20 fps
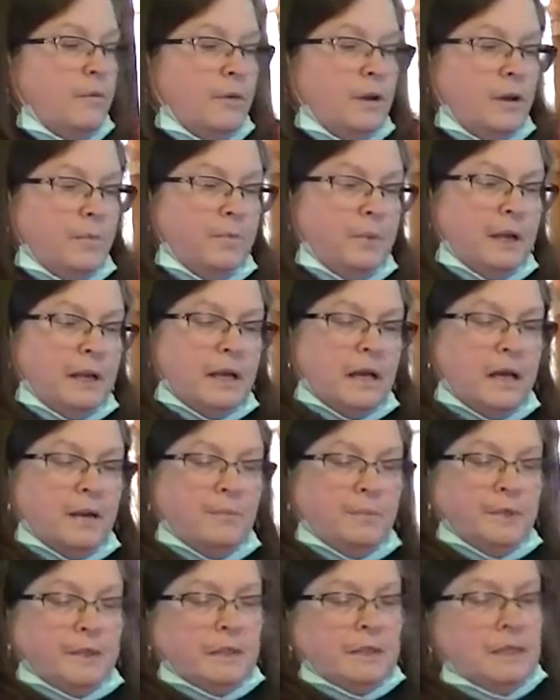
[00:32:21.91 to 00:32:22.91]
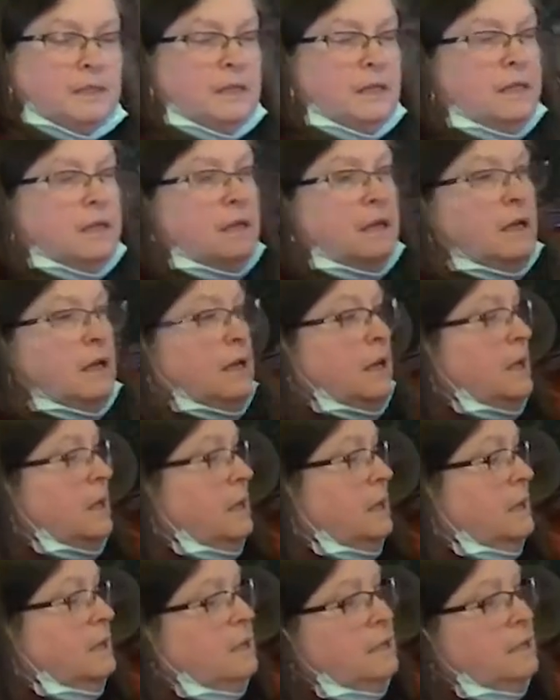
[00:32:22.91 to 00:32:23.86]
I'm going to pick it up and